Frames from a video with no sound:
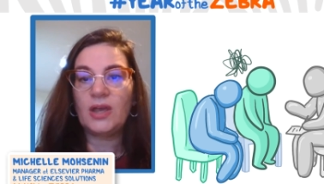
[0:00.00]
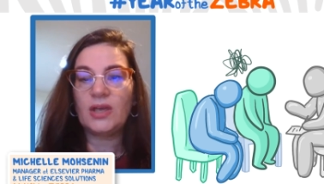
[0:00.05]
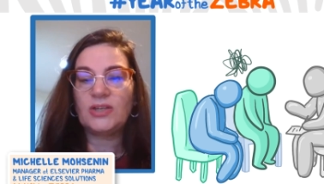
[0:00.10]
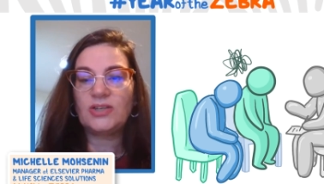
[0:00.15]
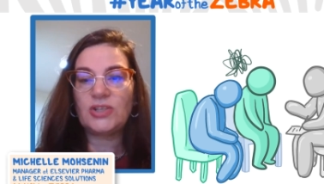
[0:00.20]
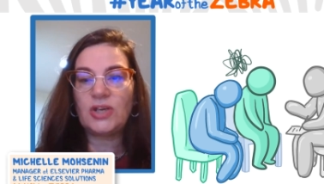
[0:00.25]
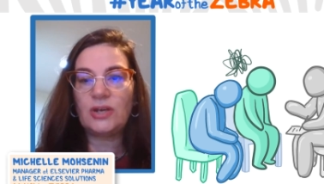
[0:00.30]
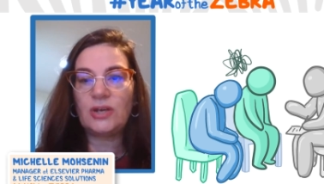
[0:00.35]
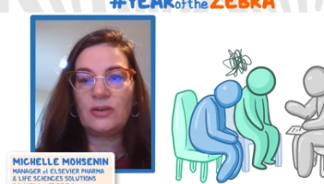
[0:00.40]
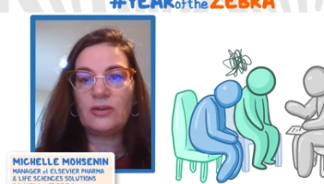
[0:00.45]

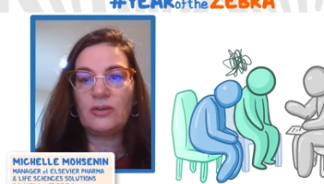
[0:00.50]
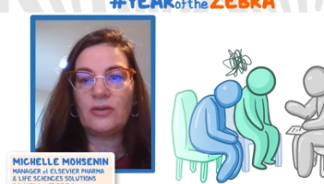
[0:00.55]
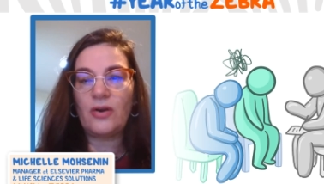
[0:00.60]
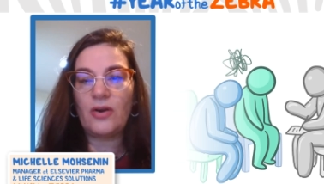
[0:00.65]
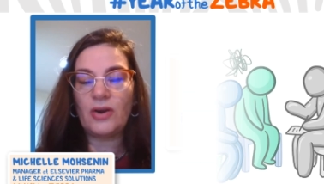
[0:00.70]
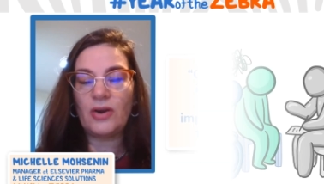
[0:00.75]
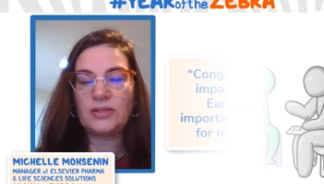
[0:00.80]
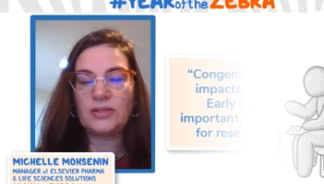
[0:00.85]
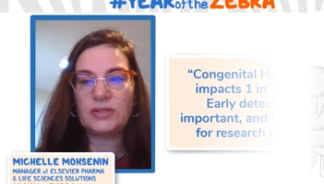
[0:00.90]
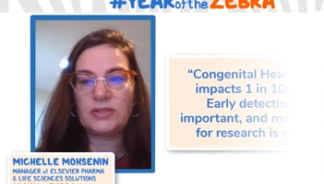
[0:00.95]
Congenital
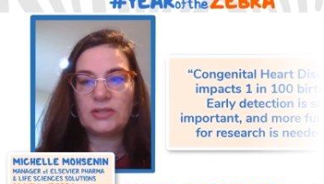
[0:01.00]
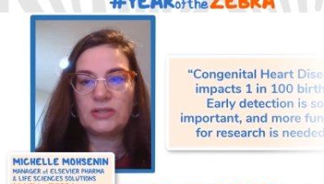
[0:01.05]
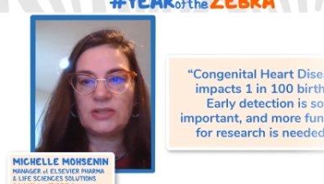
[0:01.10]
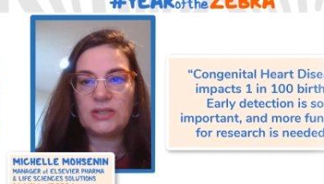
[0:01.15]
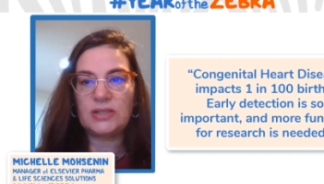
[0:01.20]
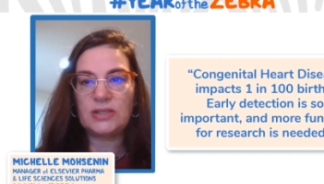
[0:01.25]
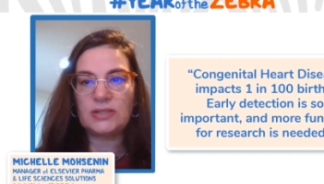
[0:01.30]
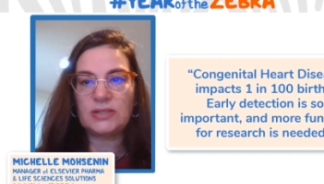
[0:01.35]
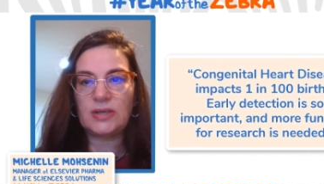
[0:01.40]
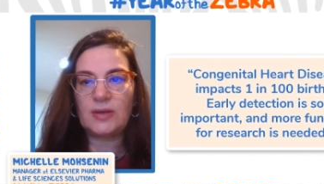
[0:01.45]
heart
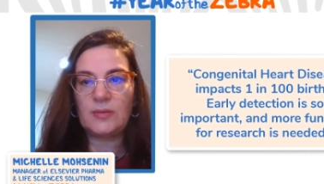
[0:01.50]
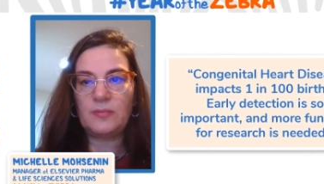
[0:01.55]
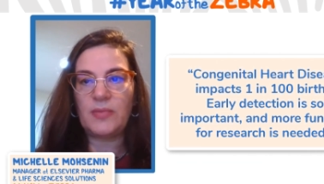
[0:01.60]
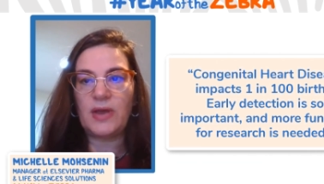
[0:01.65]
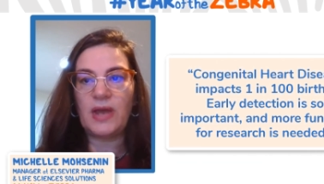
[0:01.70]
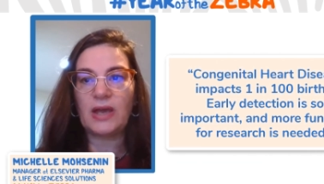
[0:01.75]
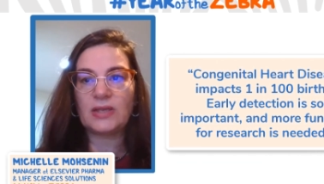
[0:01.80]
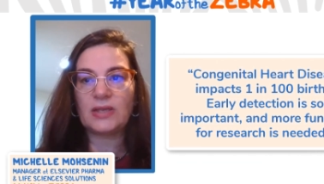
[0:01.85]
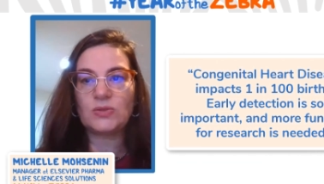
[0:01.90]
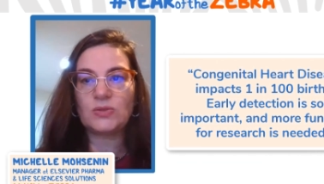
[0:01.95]
disease
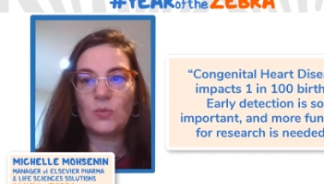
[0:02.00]
impacts